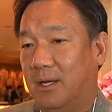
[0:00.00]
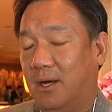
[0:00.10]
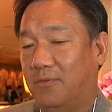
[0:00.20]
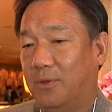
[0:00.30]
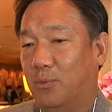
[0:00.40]

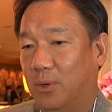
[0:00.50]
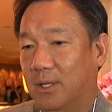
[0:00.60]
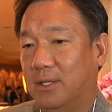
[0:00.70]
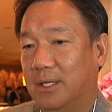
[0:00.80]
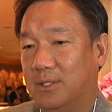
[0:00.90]
of the
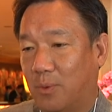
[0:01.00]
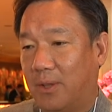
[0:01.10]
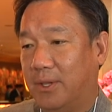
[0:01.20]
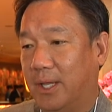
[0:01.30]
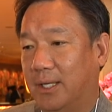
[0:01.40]
world is
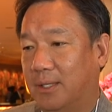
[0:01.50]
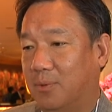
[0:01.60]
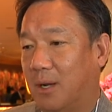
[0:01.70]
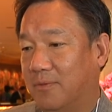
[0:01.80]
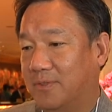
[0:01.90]
one thing, the
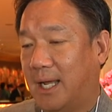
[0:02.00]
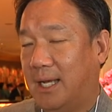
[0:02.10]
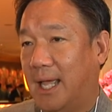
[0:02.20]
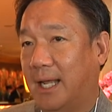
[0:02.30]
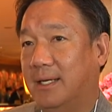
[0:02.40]
problem of
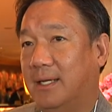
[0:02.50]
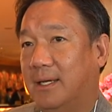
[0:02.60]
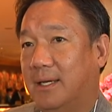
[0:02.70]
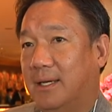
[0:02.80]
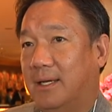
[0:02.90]
Thailand.
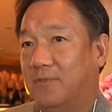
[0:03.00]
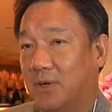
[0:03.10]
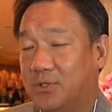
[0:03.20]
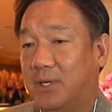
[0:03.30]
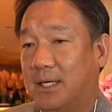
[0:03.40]

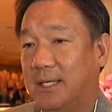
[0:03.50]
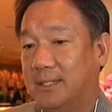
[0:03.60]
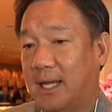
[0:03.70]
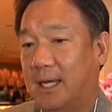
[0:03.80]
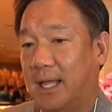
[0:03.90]
Fortunately,
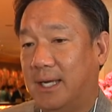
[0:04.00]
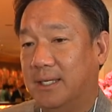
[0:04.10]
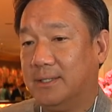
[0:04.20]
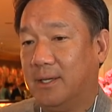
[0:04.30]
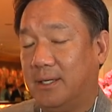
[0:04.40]
Thailand
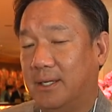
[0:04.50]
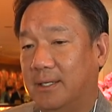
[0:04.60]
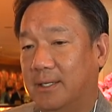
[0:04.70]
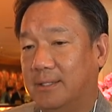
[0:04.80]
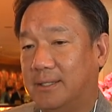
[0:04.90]
is not
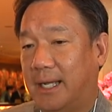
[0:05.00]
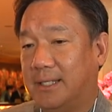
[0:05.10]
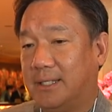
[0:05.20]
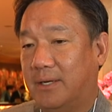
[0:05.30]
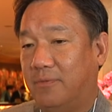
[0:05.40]
in the
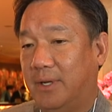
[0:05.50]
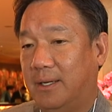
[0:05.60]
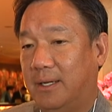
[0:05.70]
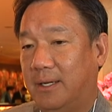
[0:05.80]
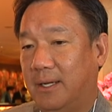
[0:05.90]
stage that
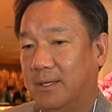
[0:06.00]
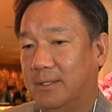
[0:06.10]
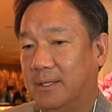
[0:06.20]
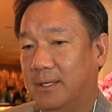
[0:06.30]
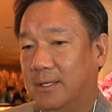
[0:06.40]
we
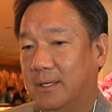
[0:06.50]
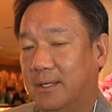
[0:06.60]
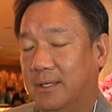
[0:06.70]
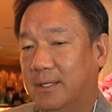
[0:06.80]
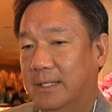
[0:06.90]

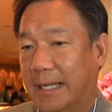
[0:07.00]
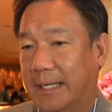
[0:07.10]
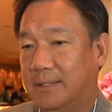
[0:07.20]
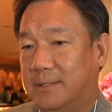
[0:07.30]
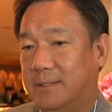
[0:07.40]

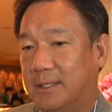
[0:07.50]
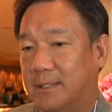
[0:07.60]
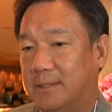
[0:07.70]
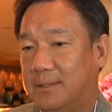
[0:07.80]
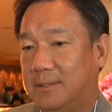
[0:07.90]
need
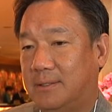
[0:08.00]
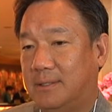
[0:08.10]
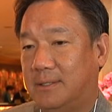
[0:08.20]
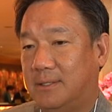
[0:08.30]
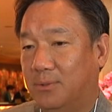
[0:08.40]

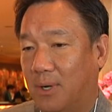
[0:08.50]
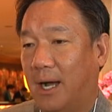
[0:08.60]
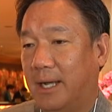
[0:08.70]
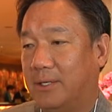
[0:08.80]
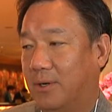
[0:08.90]
too
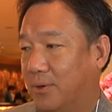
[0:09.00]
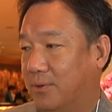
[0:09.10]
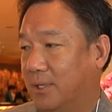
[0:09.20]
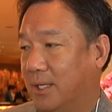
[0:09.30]
high growth,